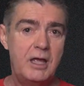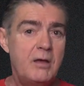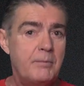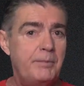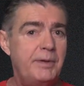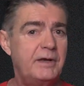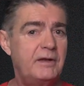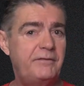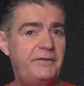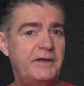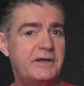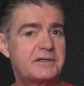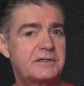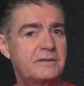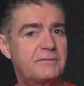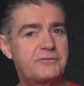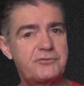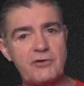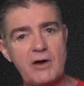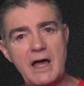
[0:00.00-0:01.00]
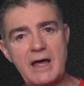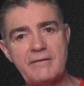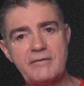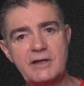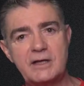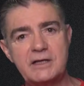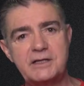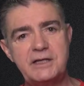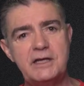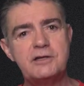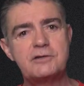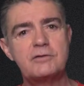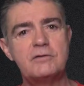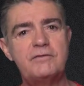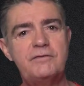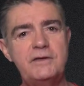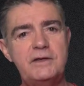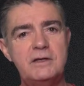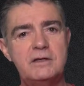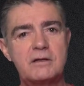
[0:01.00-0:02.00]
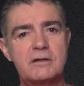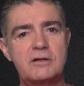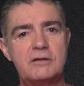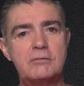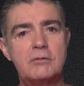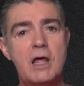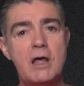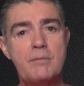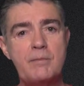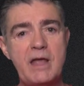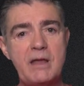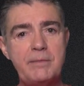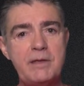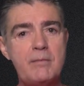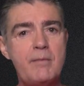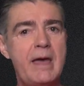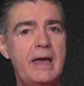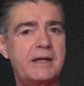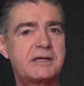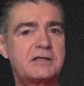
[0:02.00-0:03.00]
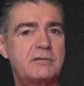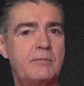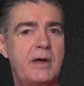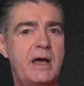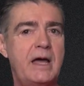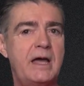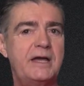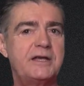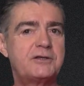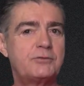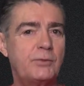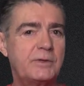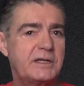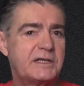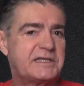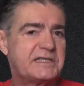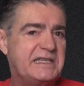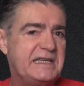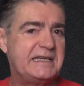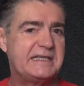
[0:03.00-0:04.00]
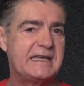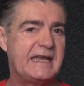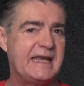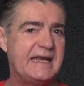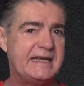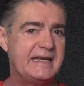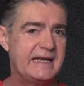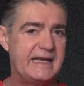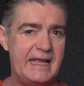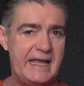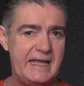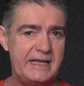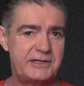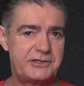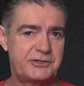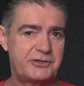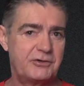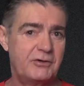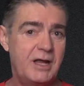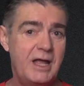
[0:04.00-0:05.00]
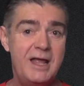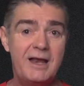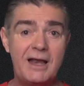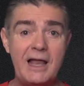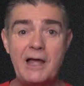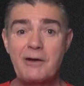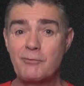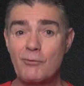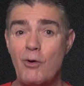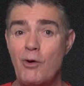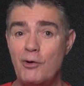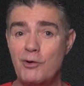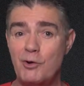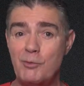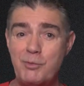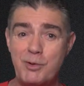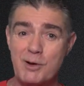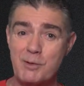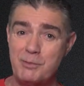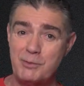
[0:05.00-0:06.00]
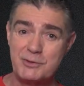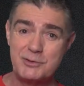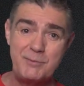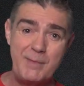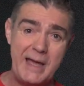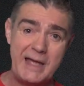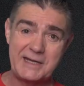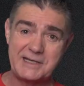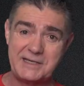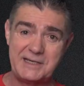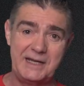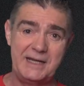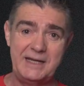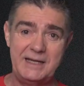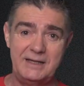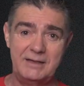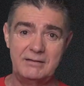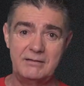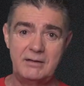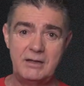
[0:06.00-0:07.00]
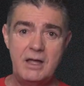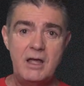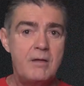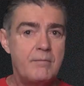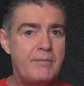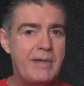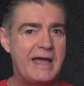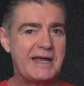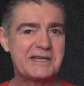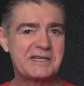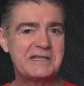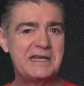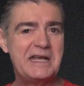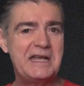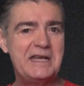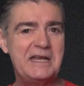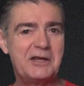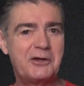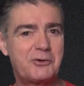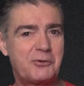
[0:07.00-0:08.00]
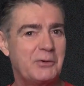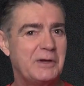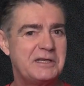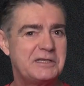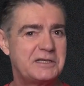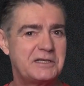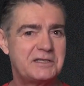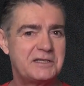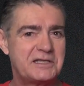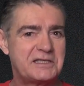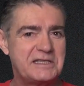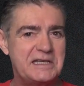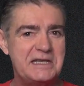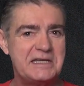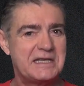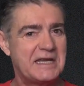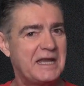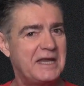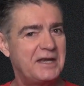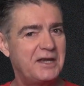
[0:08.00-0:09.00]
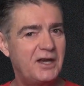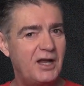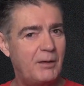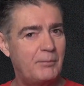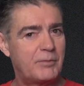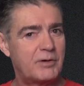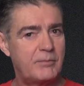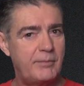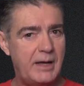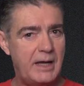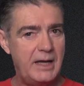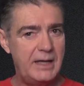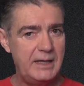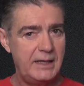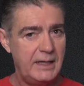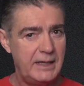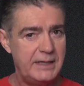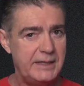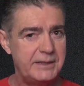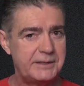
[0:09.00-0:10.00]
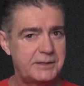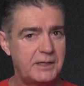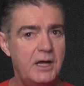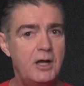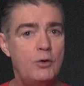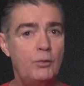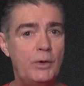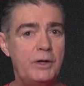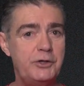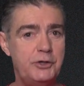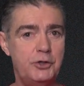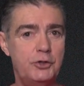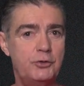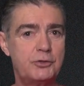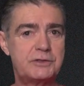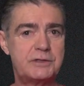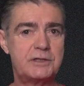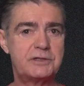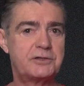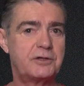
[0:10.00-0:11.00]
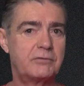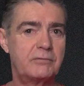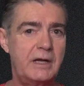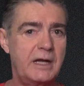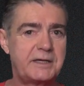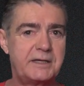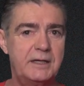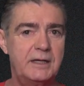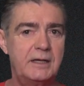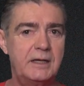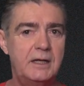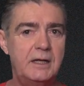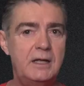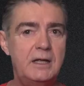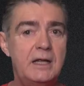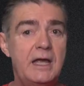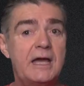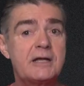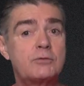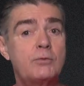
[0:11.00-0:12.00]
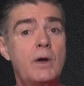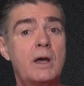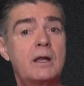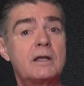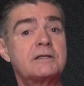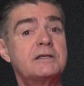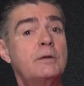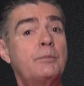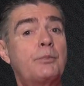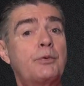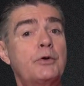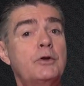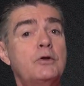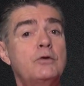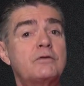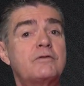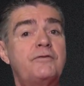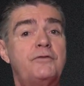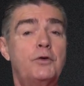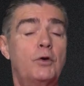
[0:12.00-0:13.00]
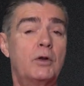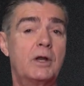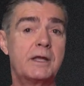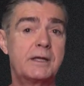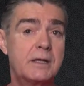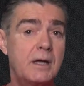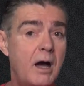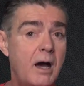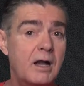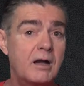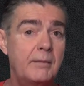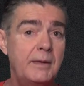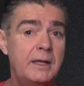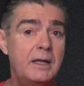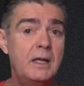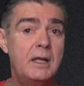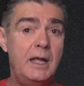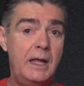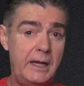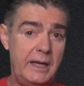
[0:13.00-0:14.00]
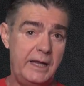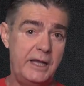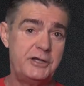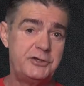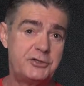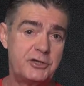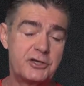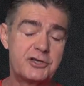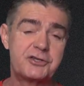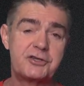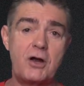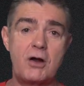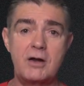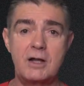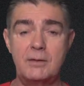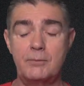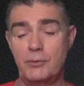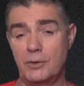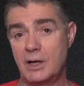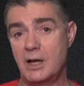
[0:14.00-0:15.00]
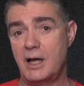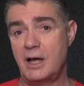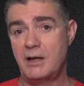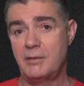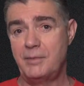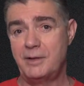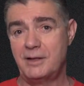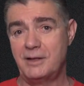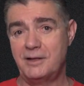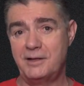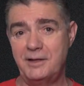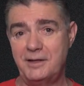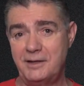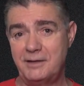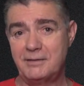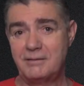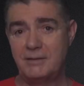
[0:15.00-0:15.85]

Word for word: Benefits of driving a diesel vehicle may be maximized with a cetane enhancer like Royal Purple's Max-Tane. Max-Tane increases the cetane number by 8 when used as directed, as well as improves fuel economy and engine startup reliability.